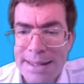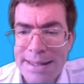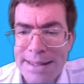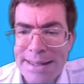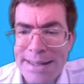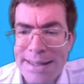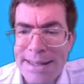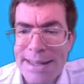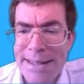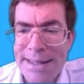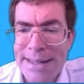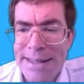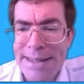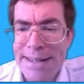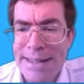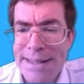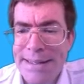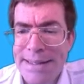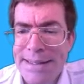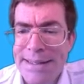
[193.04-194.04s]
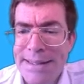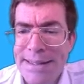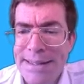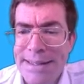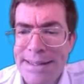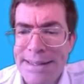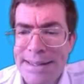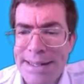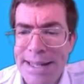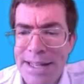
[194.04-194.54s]
And
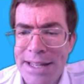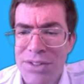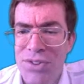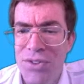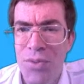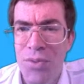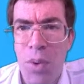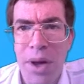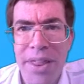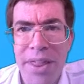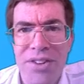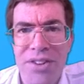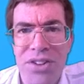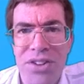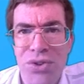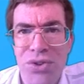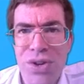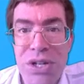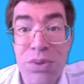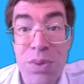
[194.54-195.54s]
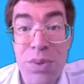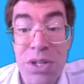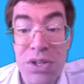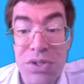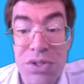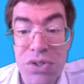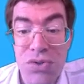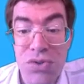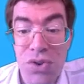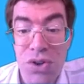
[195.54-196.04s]
that's sort of why that's increased with the
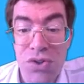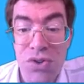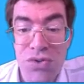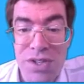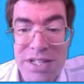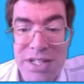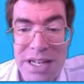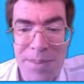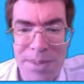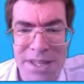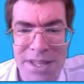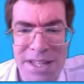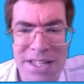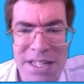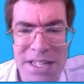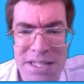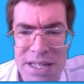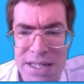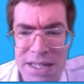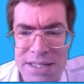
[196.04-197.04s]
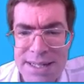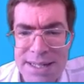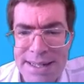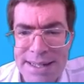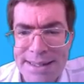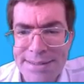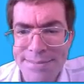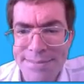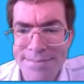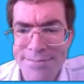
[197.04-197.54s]
use of drones recently. But this is us
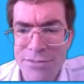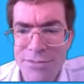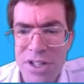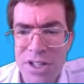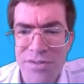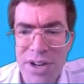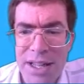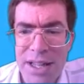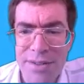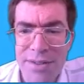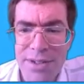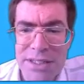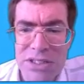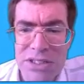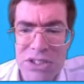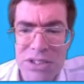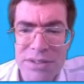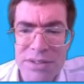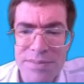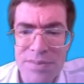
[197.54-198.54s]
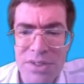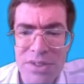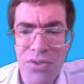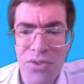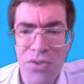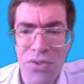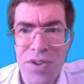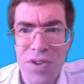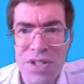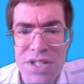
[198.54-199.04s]
here, general aviation, civil
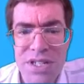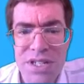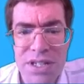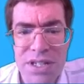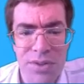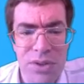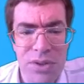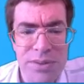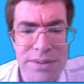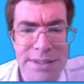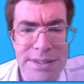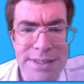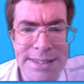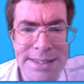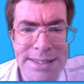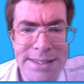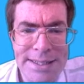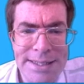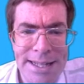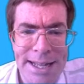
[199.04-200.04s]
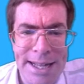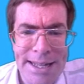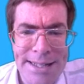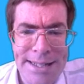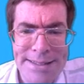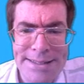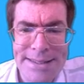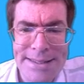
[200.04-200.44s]
versus civil. And